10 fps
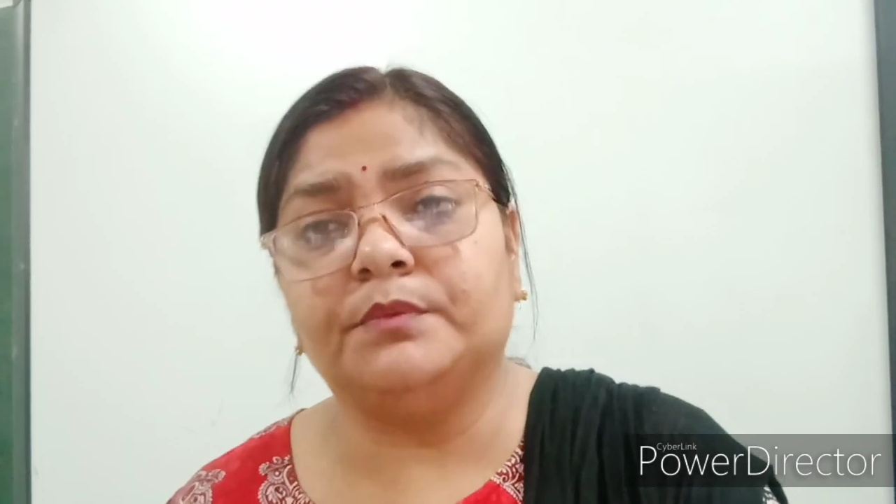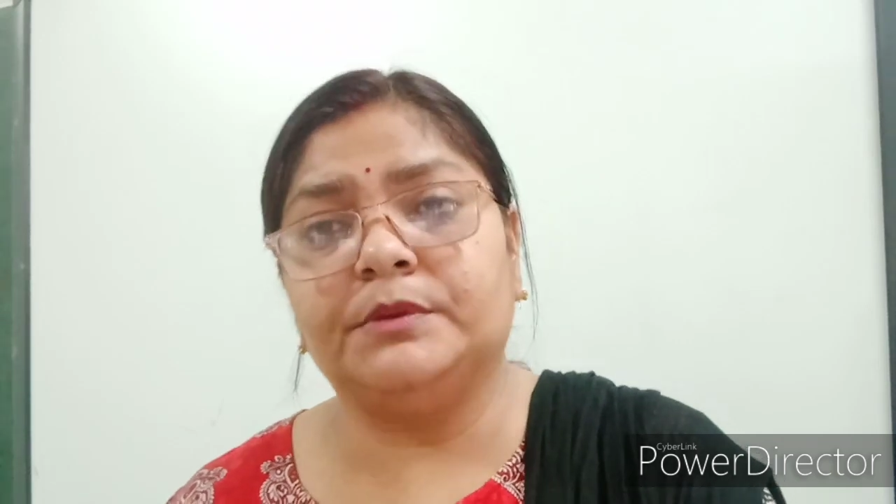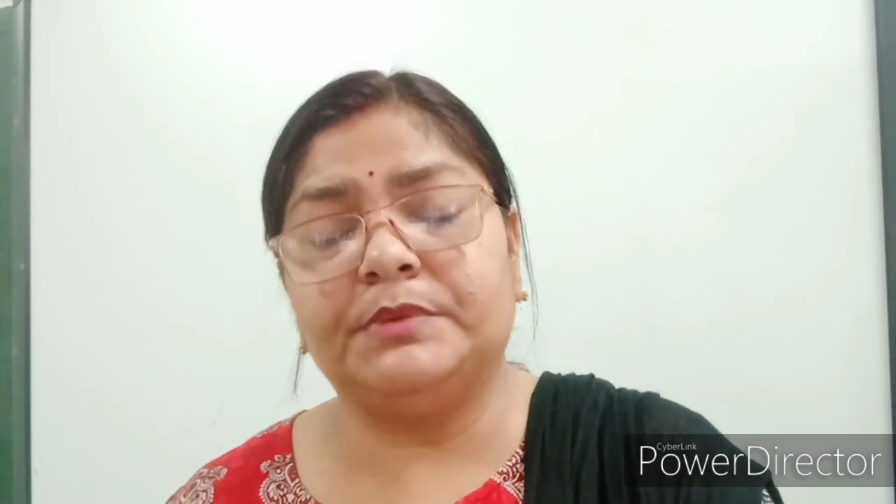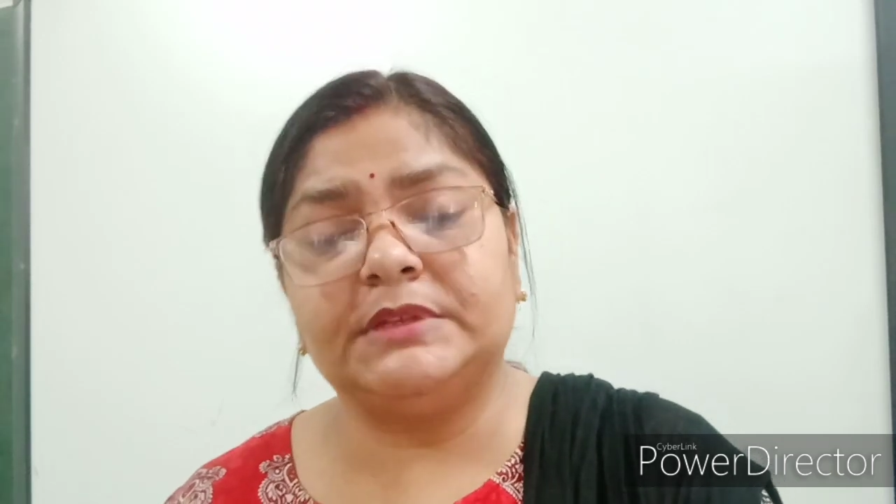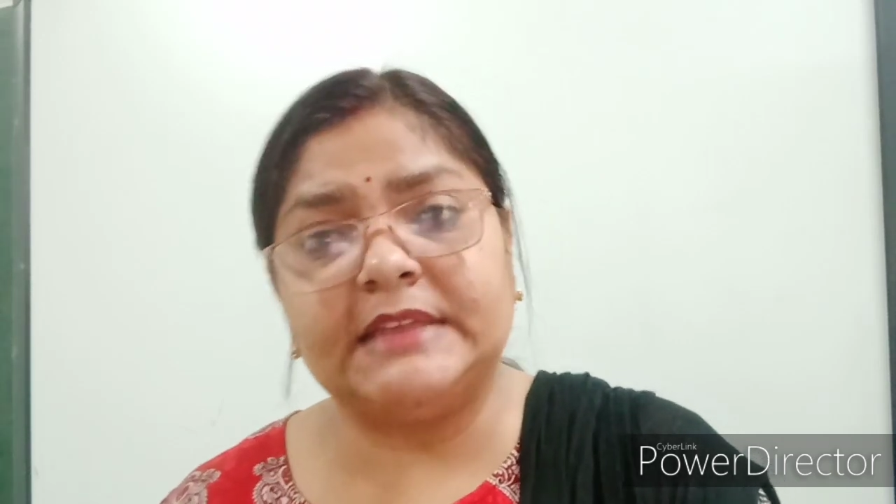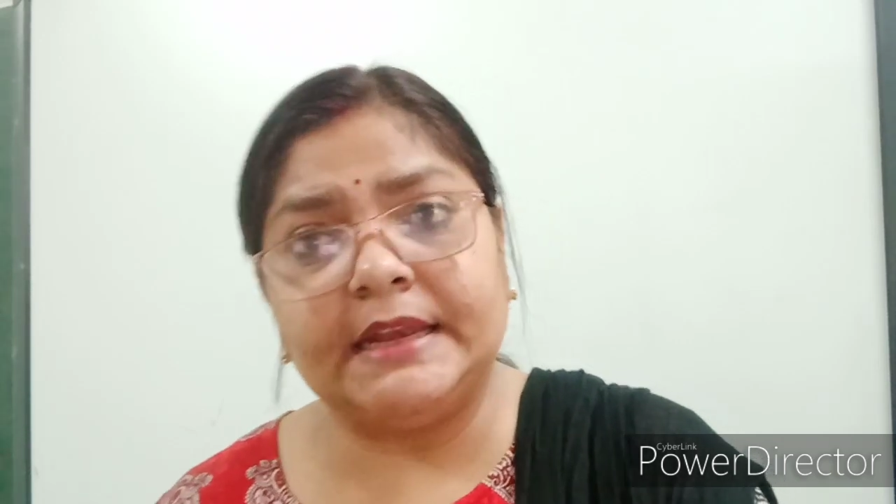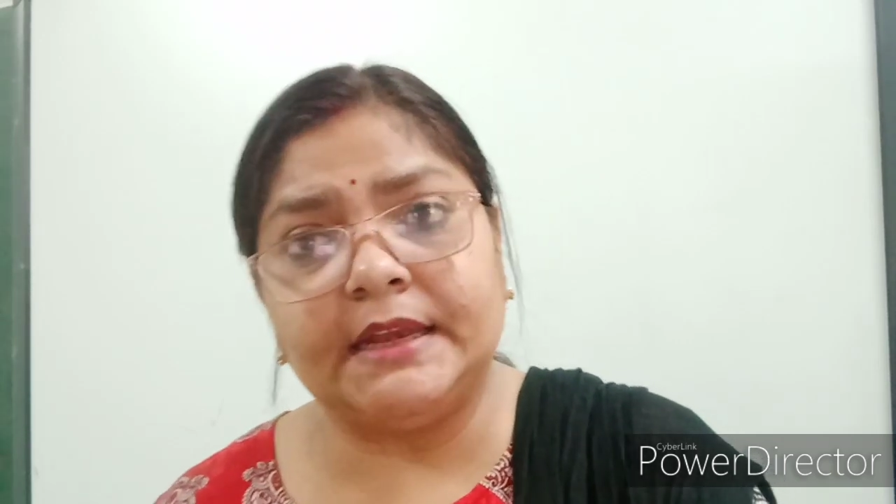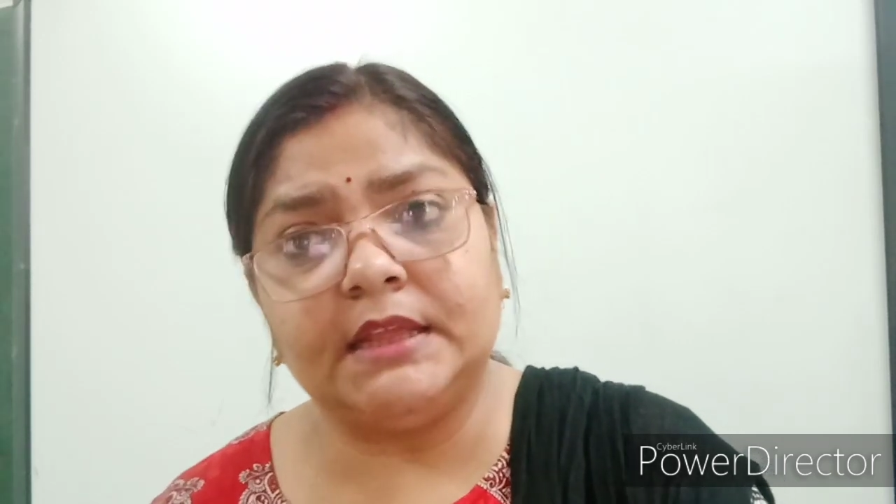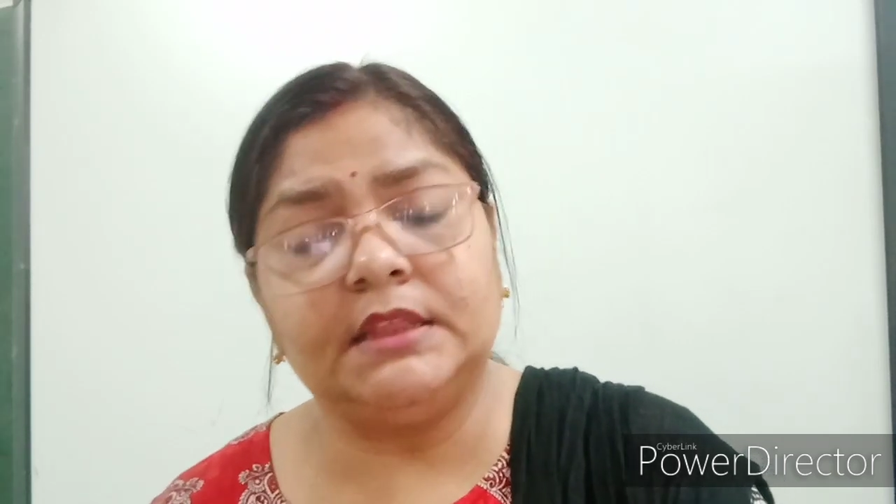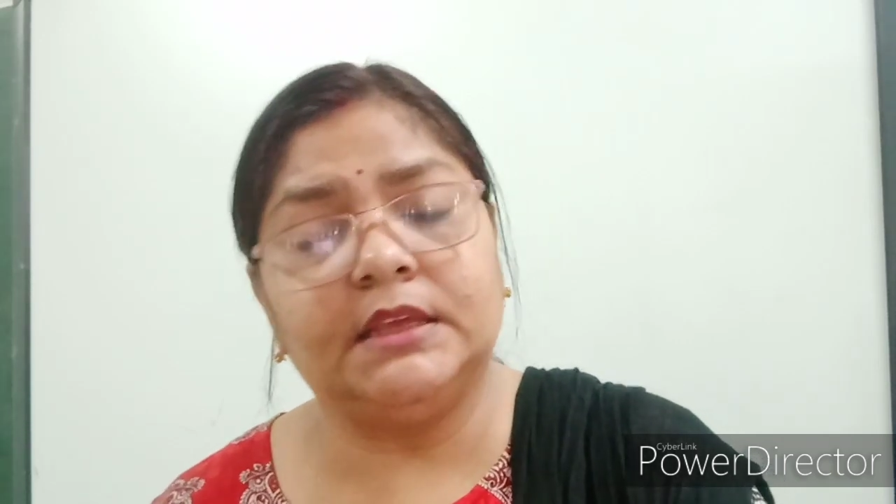
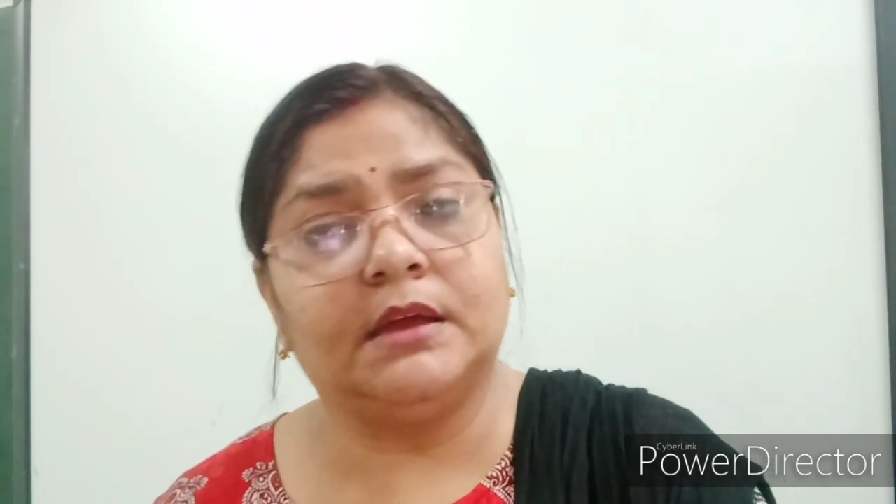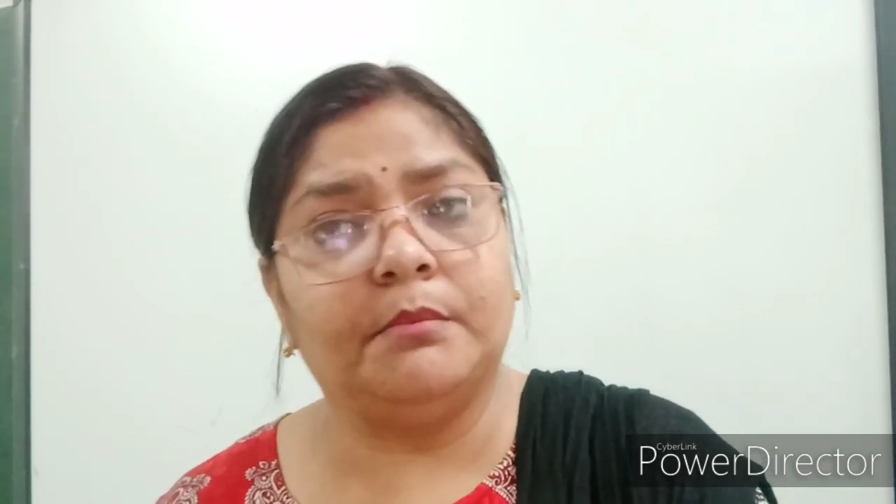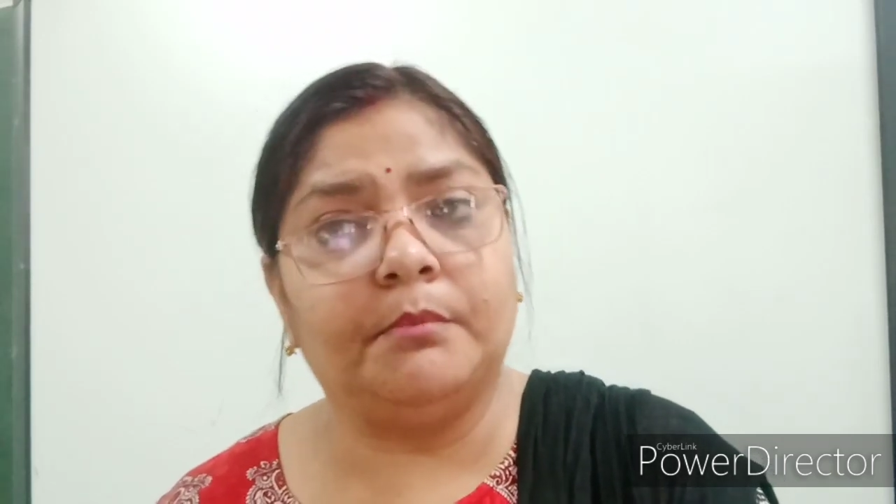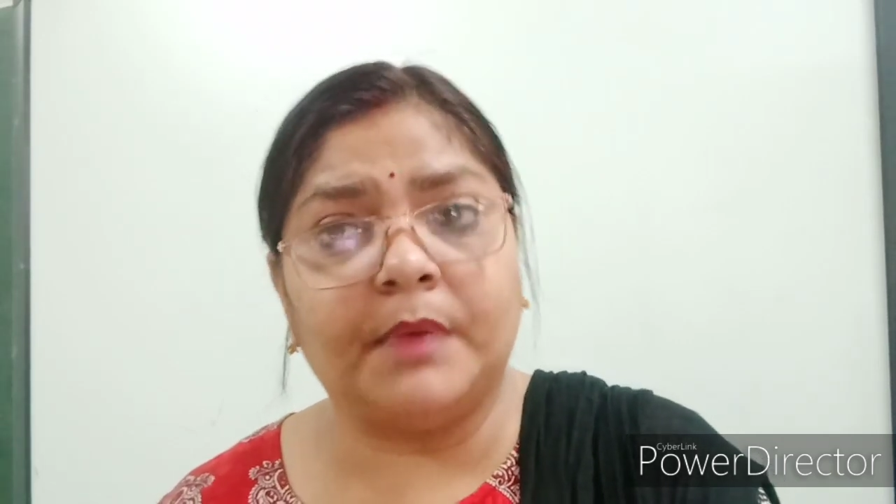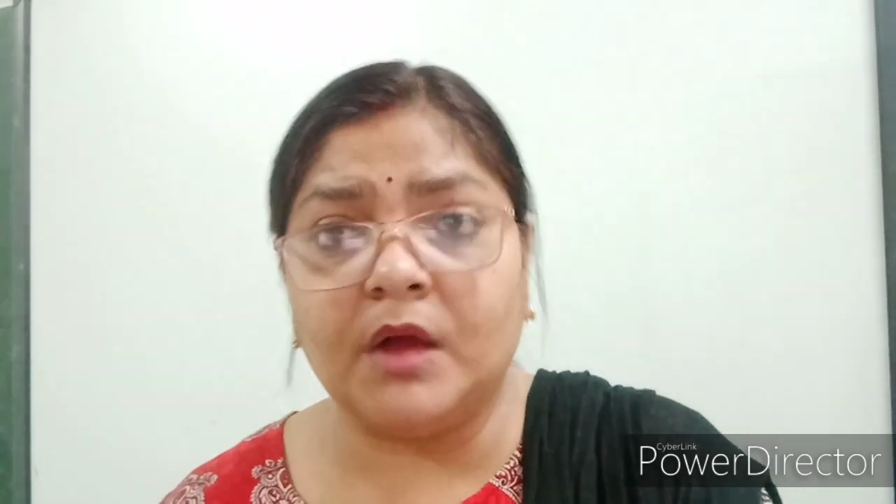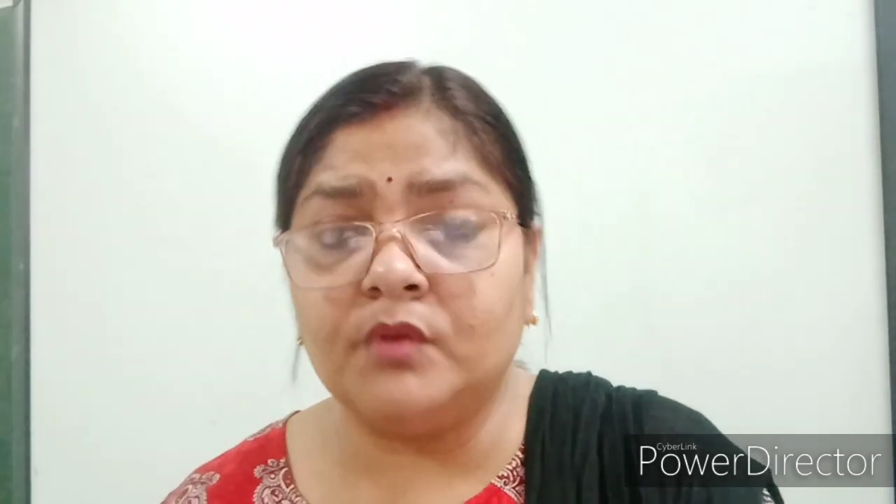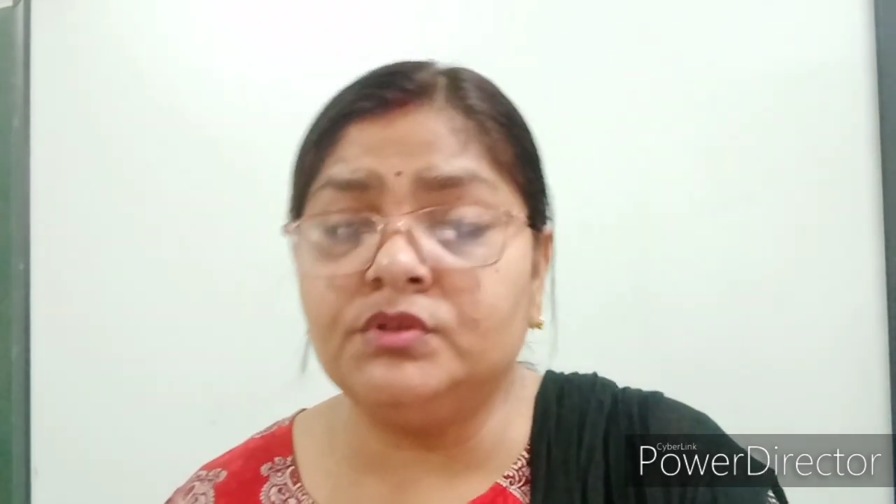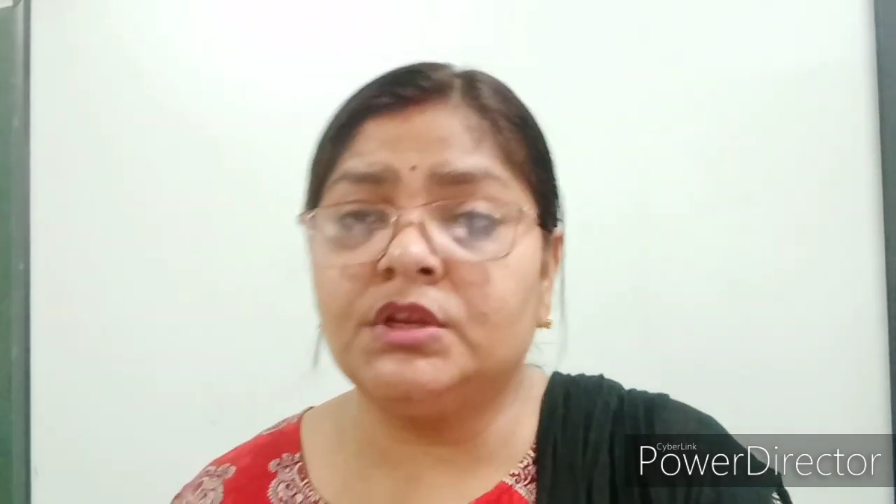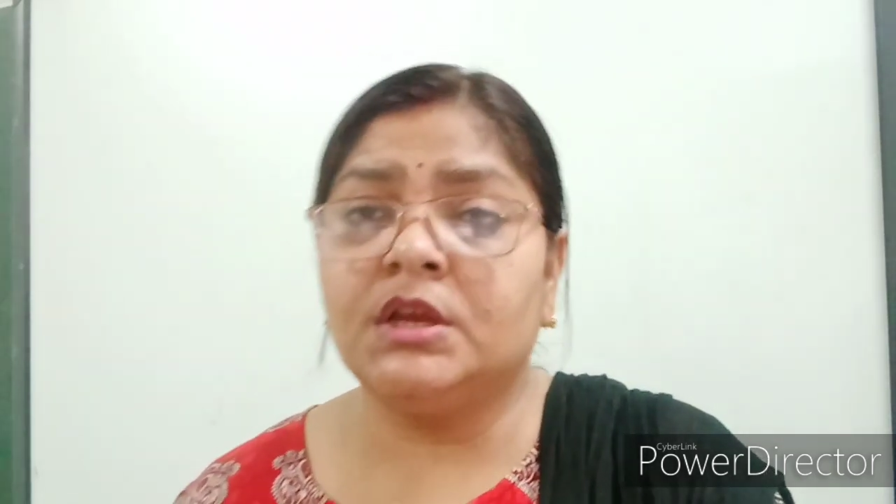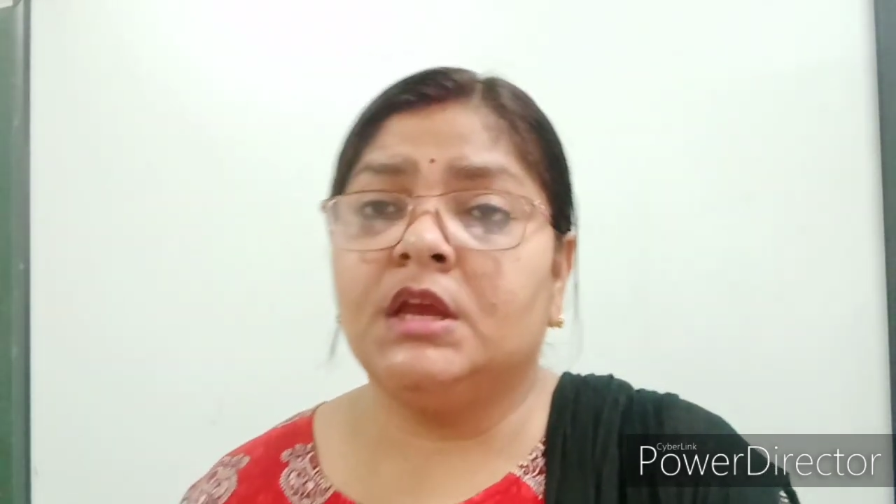representing the compounds,